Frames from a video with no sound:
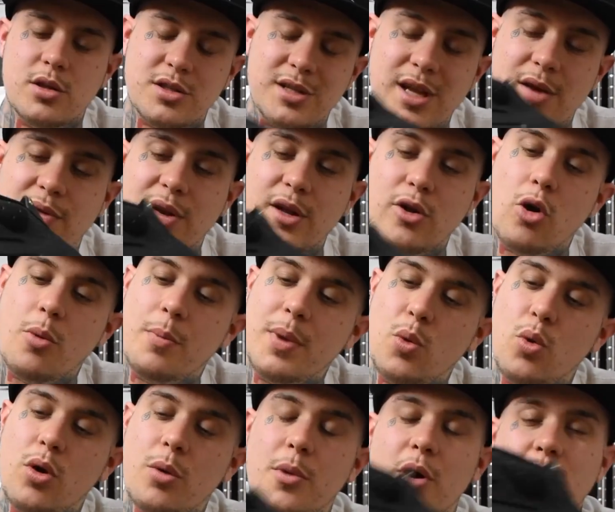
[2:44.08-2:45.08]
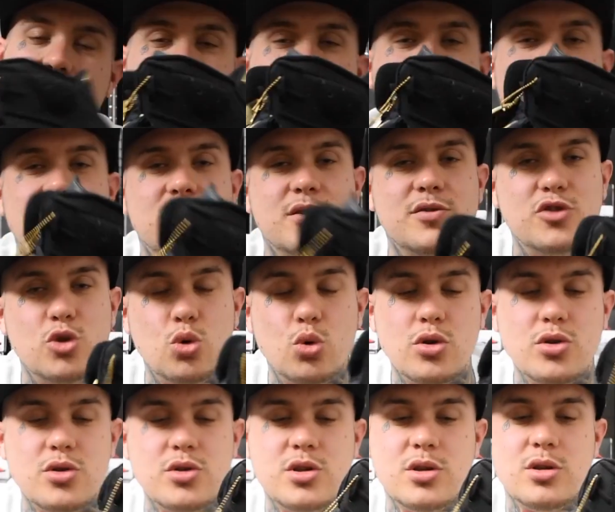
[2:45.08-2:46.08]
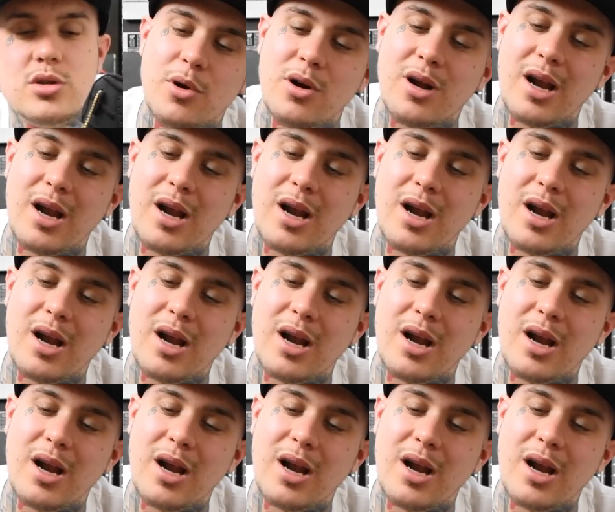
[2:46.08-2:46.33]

It's definitely got to be one of my expensive Jordans in my